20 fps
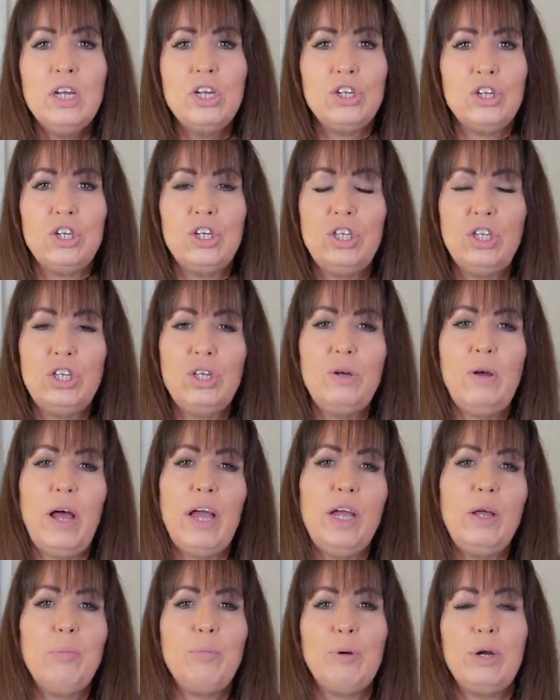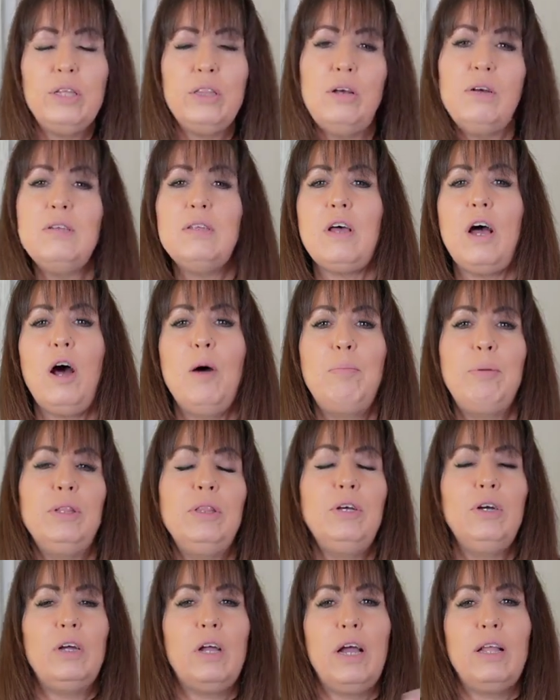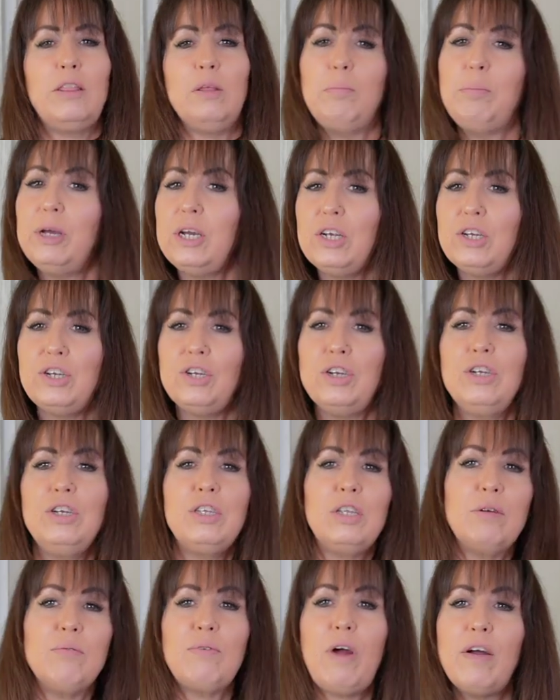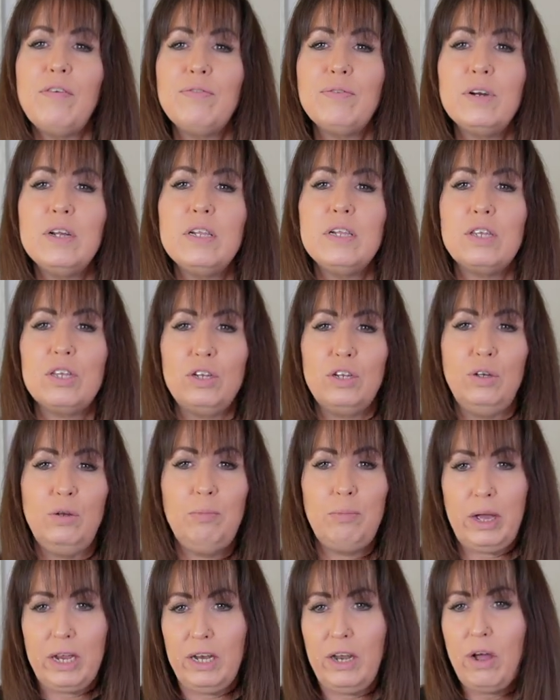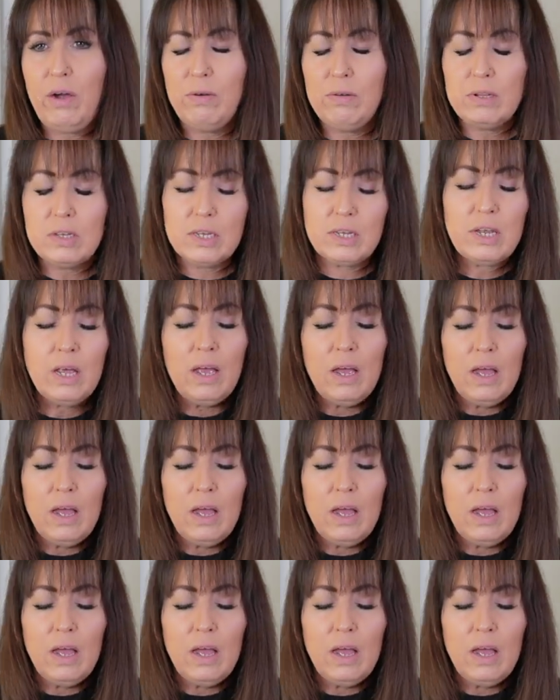just so I can bring those up and look at the pictures and reference to my notes.